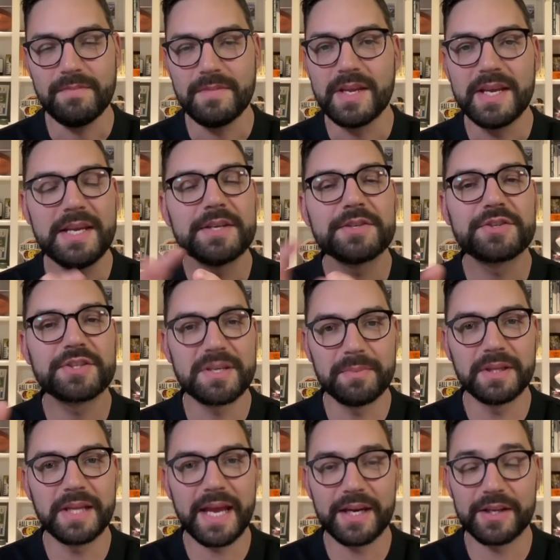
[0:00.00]
He
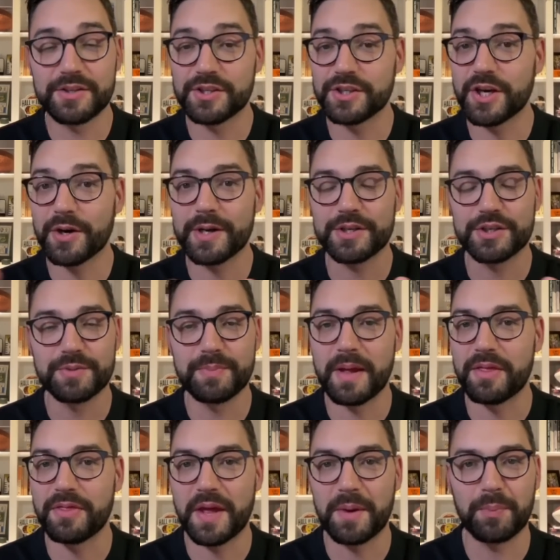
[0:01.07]
assimilated Za'Darius
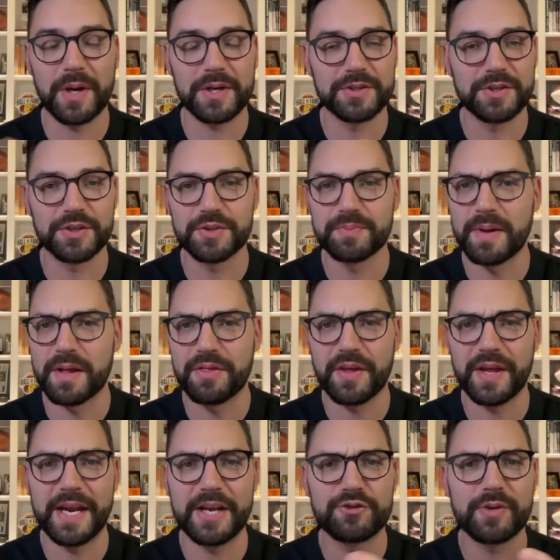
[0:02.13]
Smith and Preston Smith
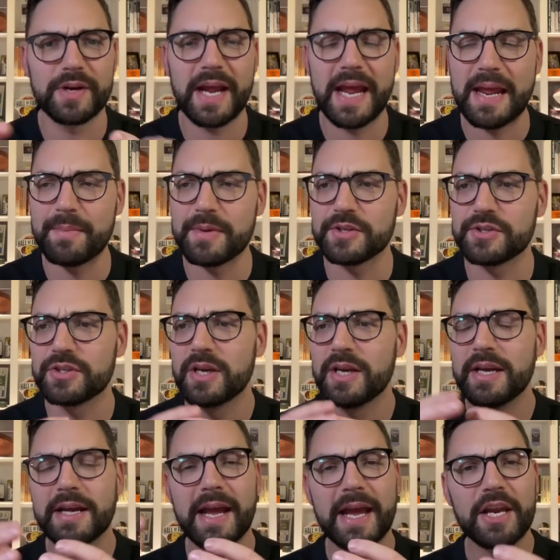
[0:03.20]
and Adrian Amos
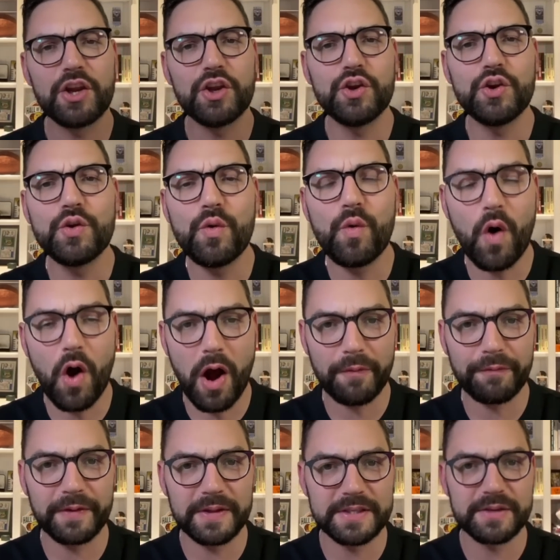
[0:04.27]
and a new
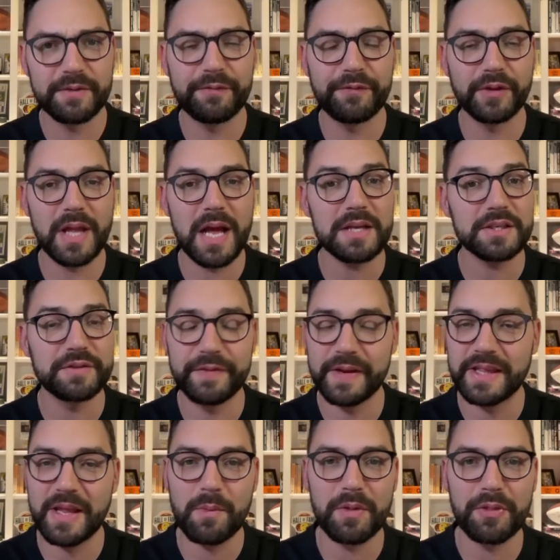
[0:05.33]
offensive philosophy.
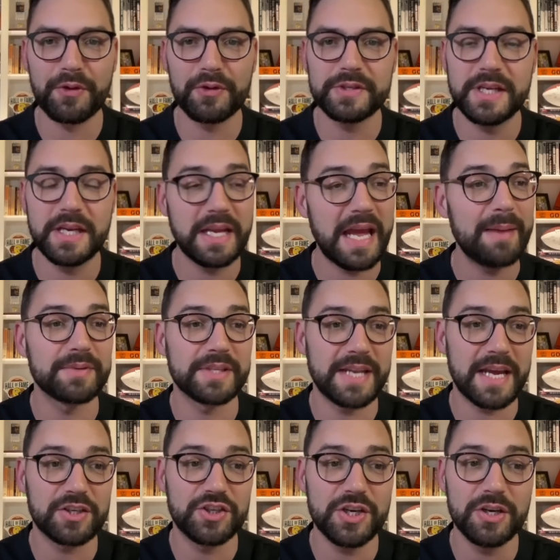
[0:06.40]
And they won 13 games. The
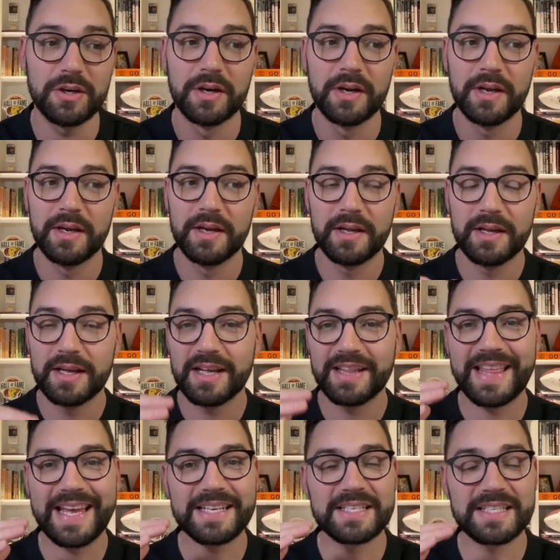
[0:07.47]
next year,
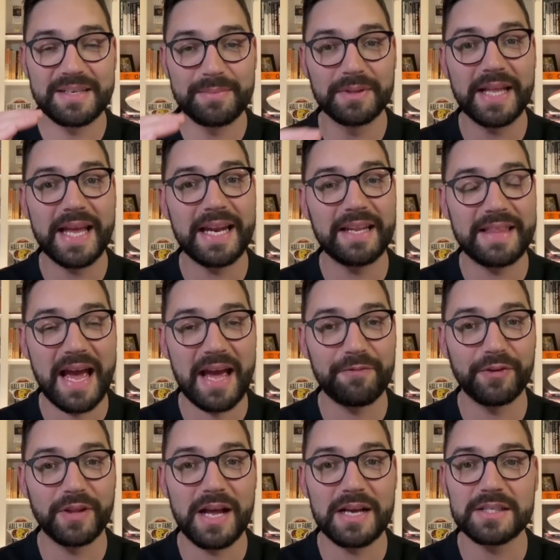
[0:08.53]
they assimilated that
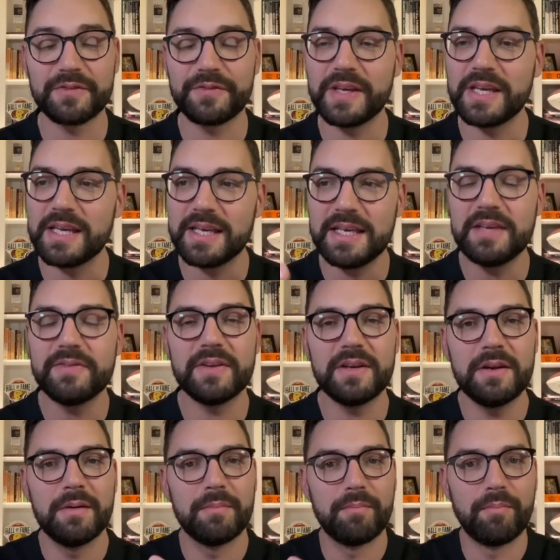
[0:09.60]
philosophy
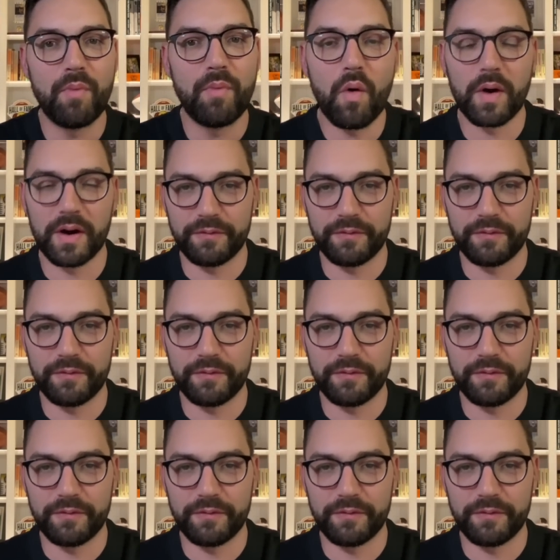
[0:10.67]
even more.